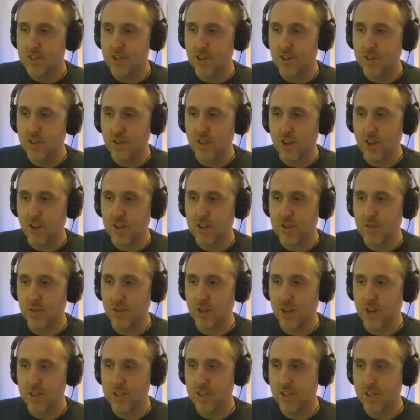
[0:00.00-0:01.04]
So I just want
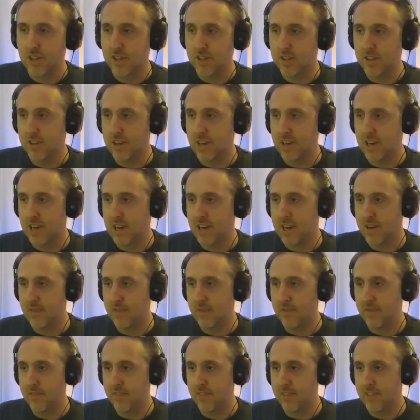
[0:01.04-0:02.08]
to ask you
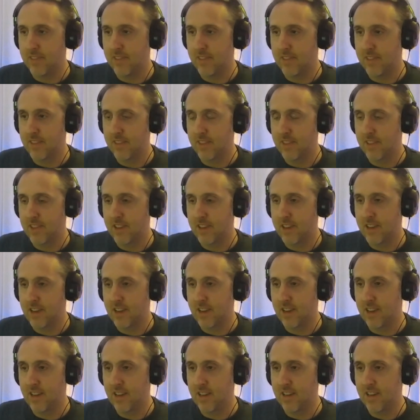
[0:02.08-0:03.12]

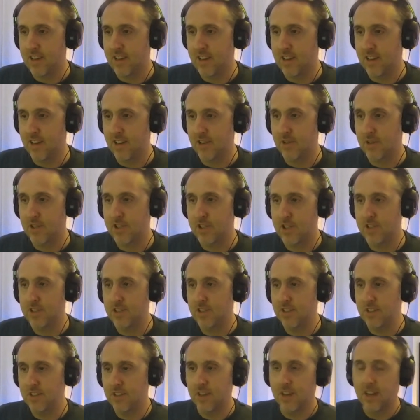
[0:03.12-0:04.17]
a
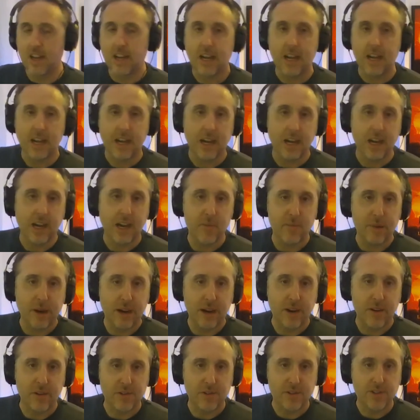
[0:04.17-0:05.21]
question
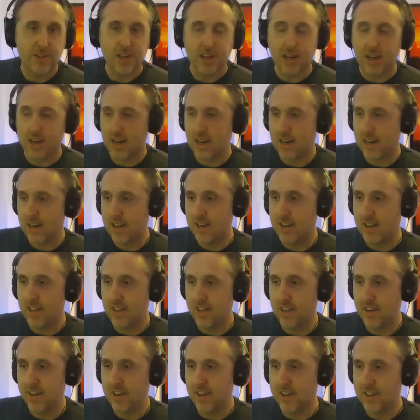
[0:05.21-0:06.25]
about
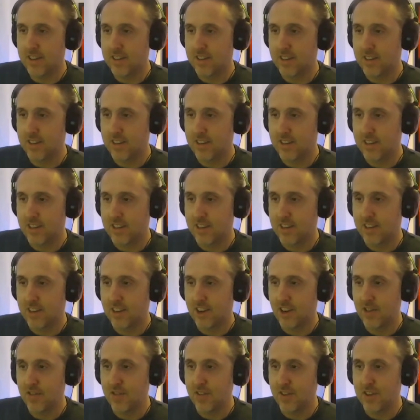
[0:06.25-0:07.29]
another
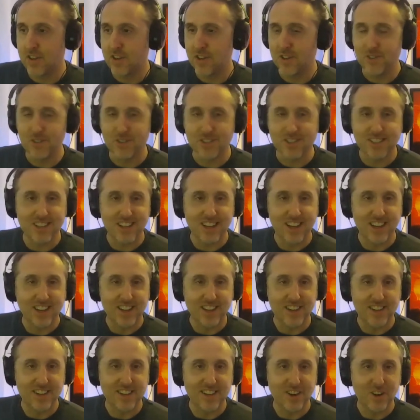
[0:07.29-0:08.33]
overused
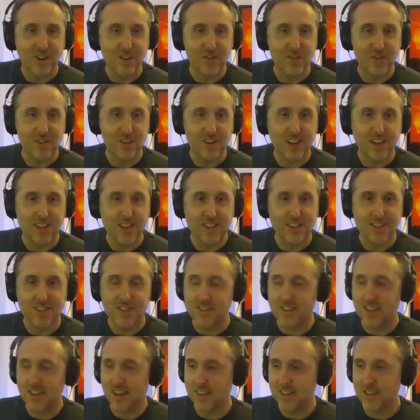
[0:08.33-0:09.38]
and often
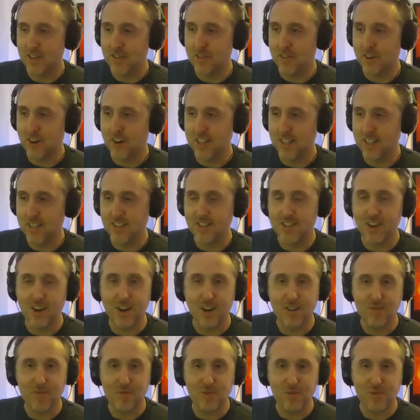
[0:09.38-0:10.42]
undefined
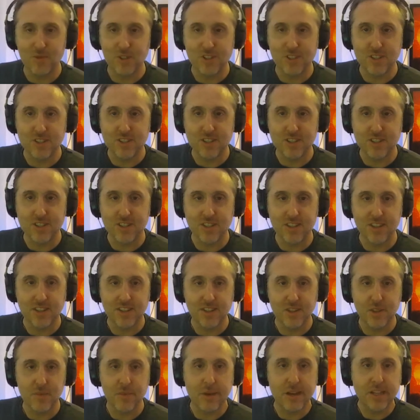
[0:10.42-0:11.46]
term, which is
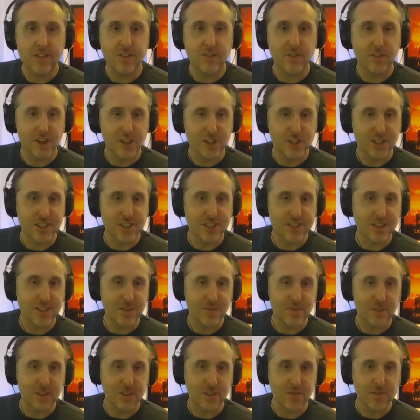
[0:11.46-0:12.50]
the metaverse,
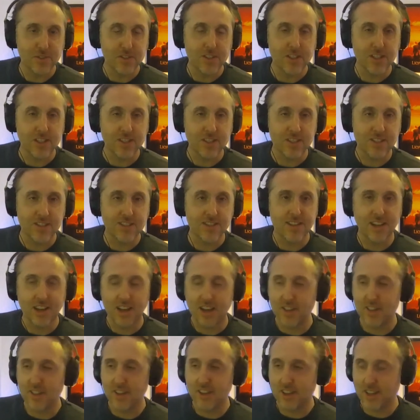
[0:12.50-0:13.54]
something which is,
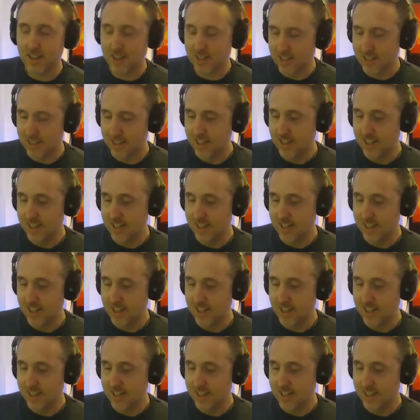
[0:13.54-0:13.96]
I think,